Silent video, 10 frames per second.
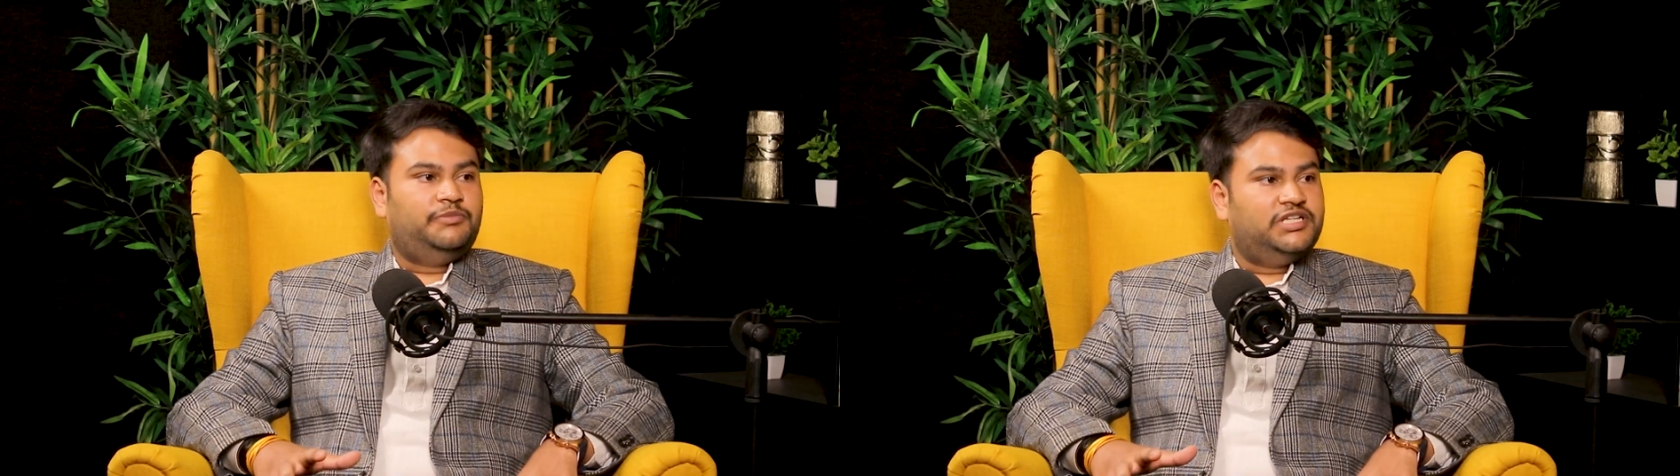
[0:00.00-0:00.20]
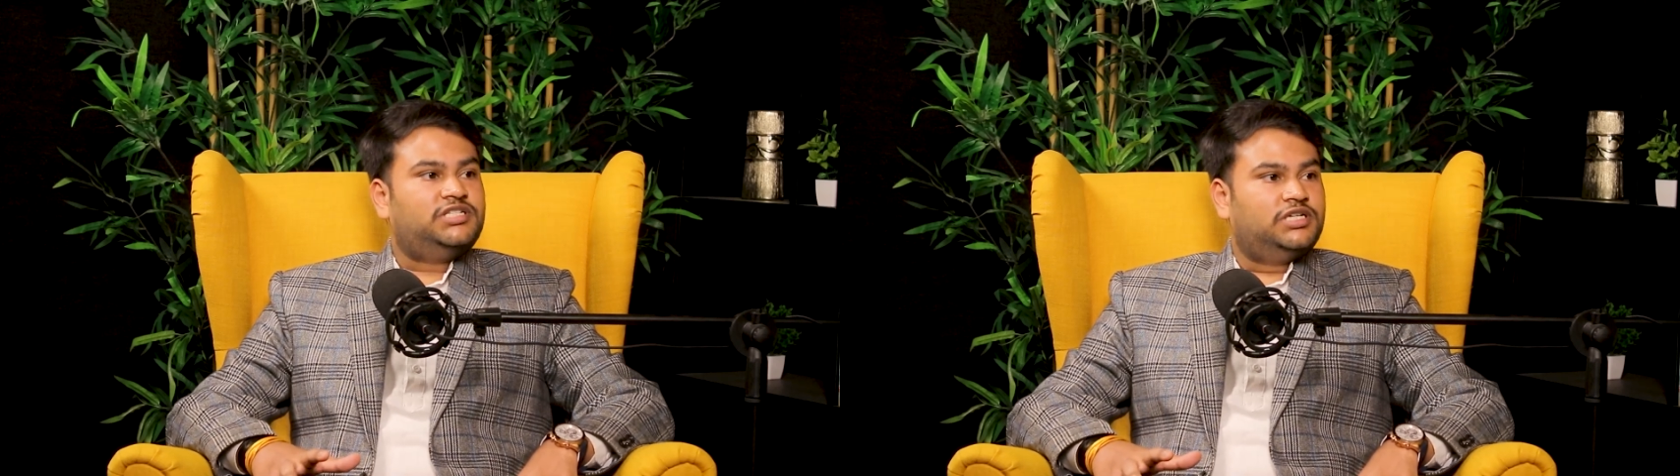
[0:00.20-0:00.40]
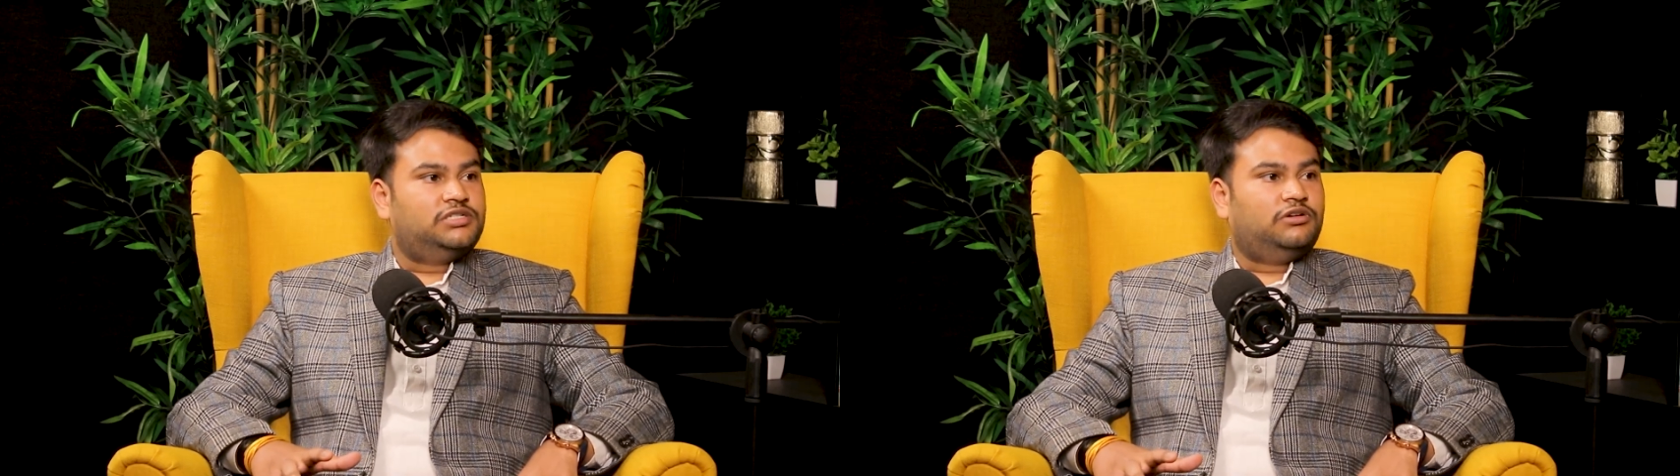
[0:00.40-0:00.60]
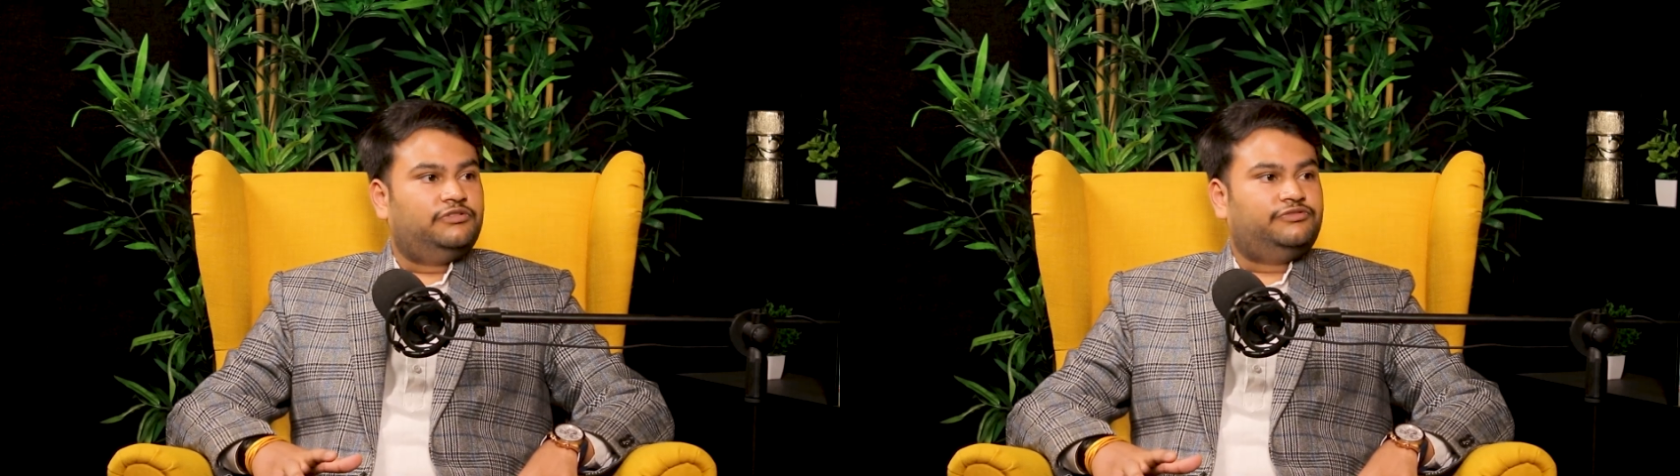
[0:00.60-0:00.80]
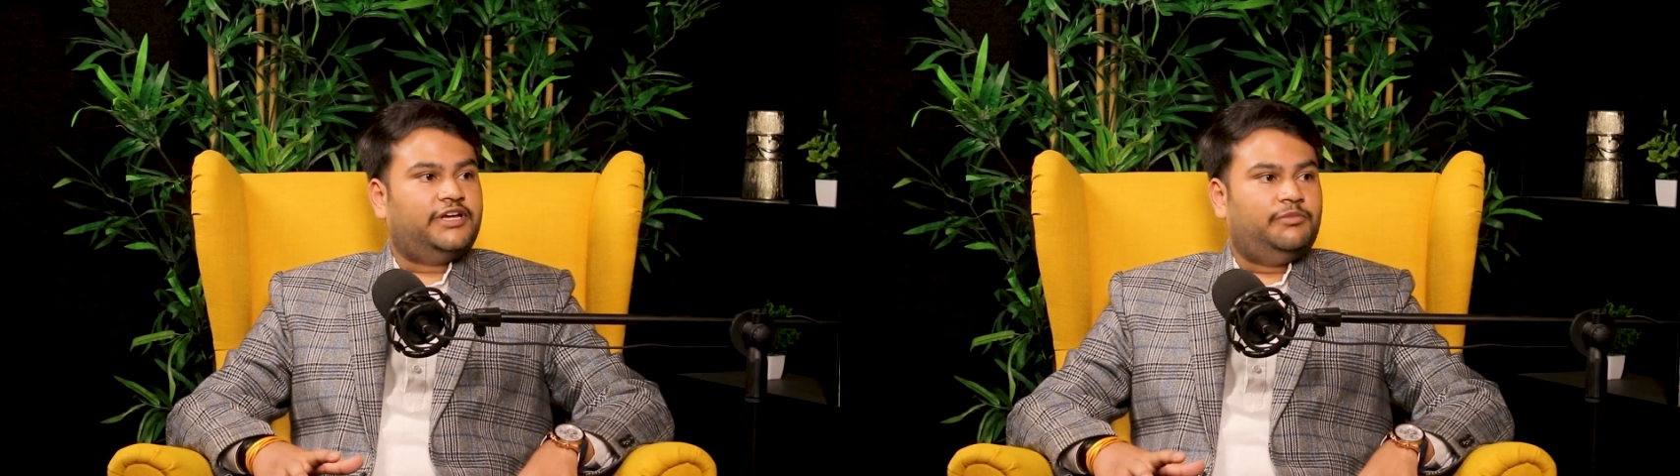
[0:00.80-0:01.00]
basics
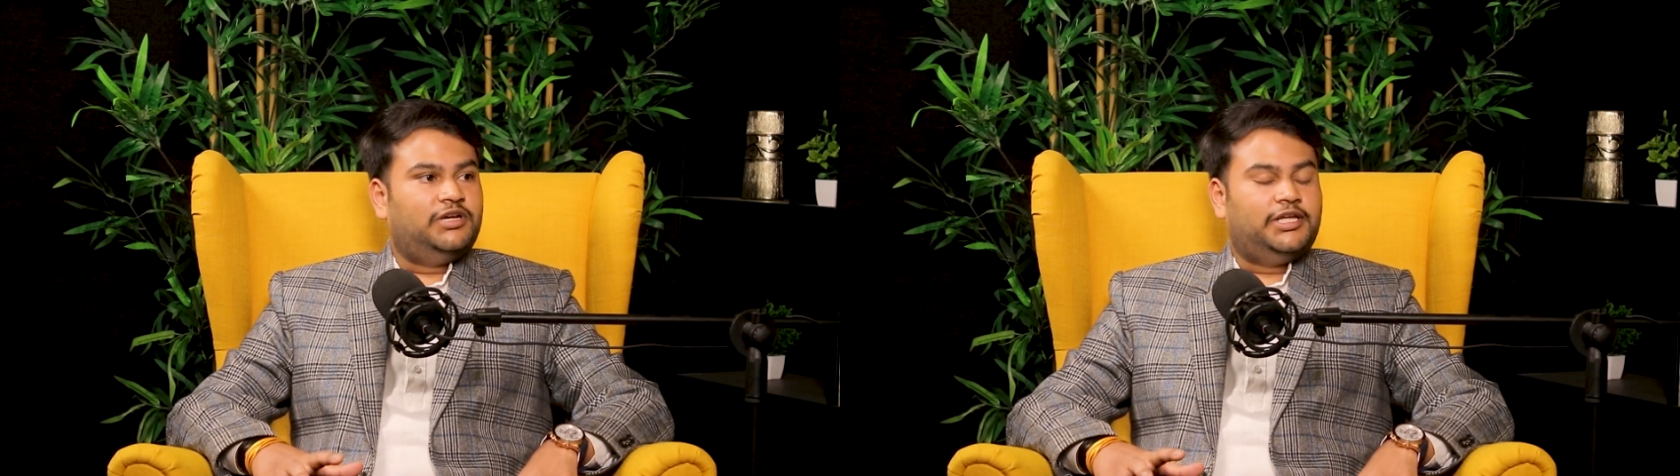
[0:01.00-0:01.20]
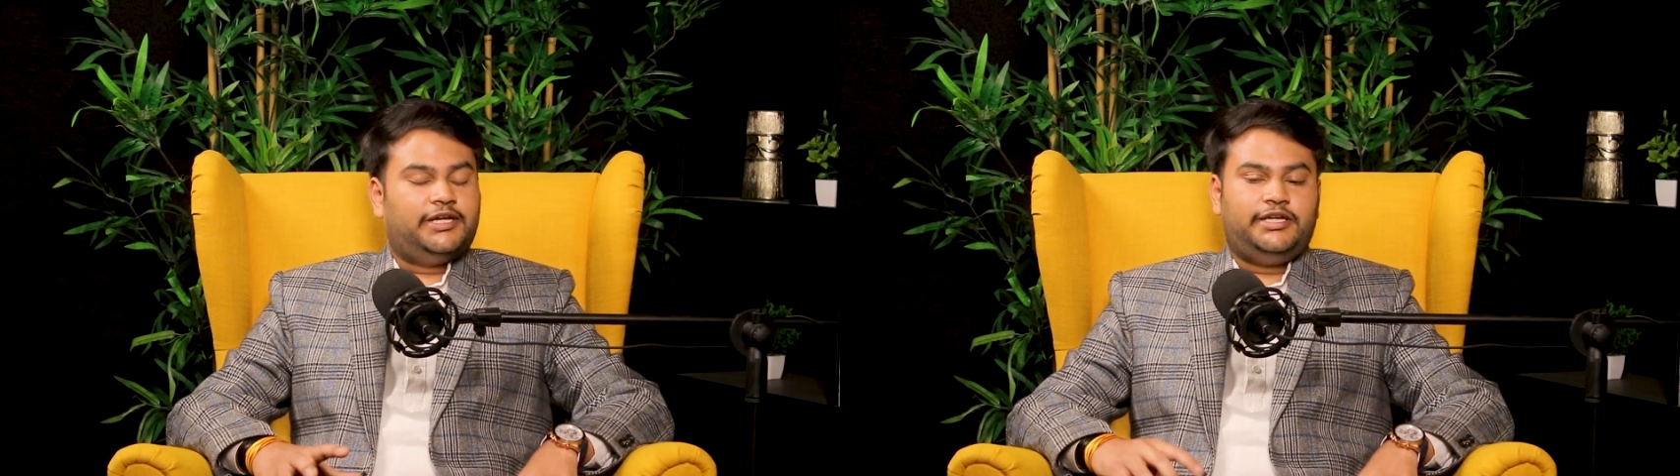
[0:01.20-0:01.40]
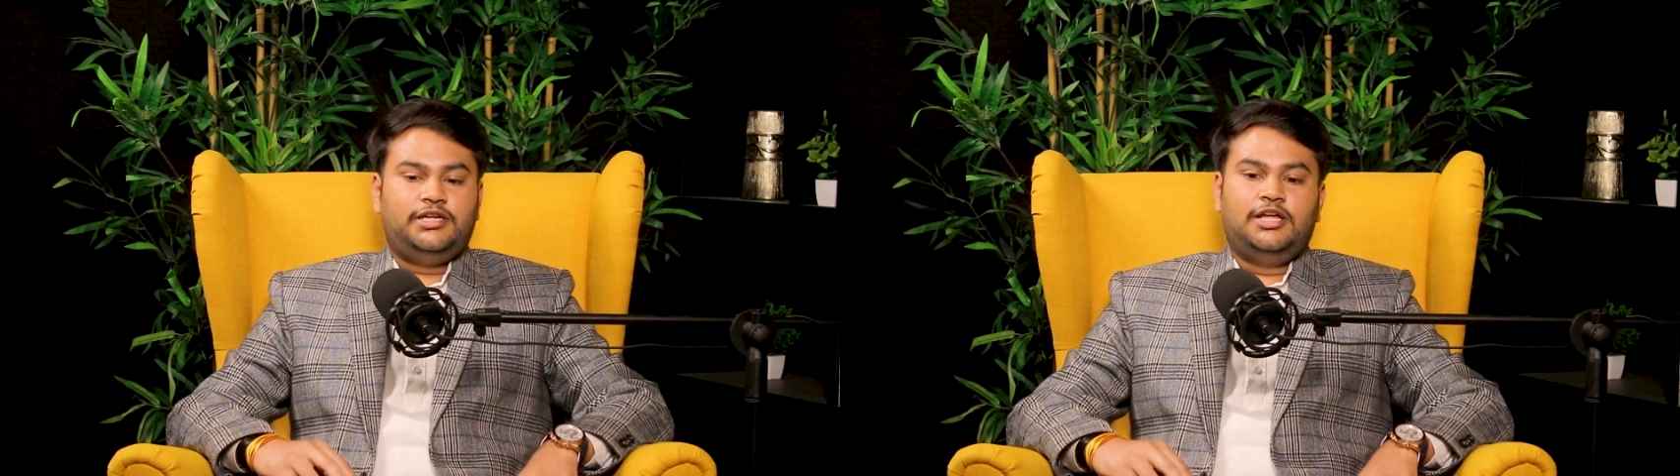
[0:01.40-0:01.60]
of MLAI,